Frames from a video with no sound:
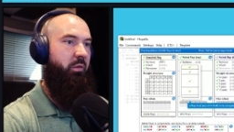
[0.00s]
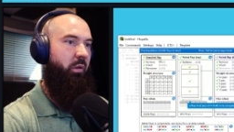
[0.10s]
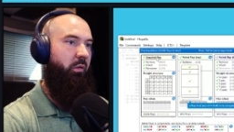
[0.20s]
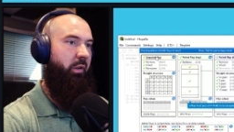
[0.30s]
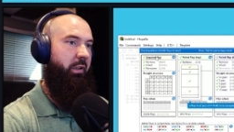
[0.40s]
So you
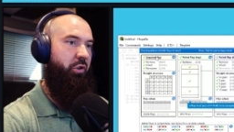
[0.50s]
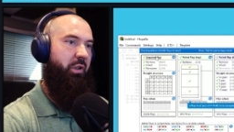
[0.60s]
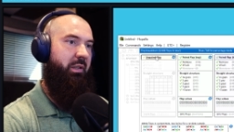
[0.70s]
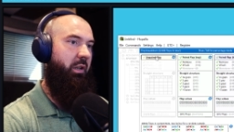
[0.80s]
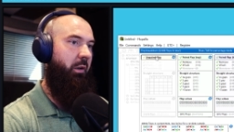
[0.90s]
can look at
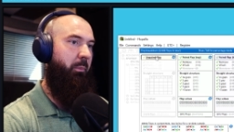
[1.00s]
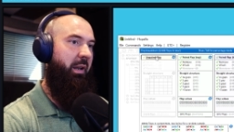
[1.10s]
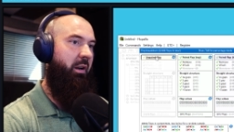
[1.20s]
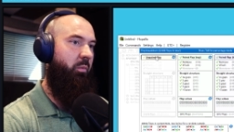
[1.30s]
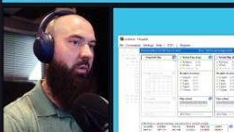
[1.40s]
just
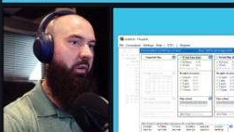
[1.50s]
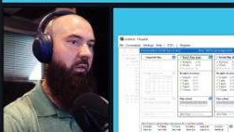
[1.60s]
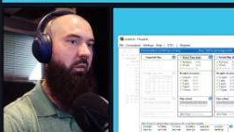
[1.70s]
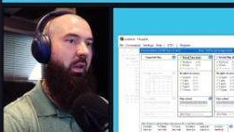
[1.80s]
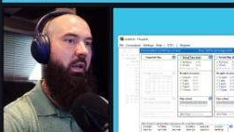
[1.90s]
unpaired
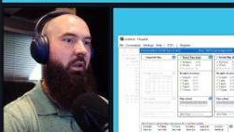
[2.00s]
ones.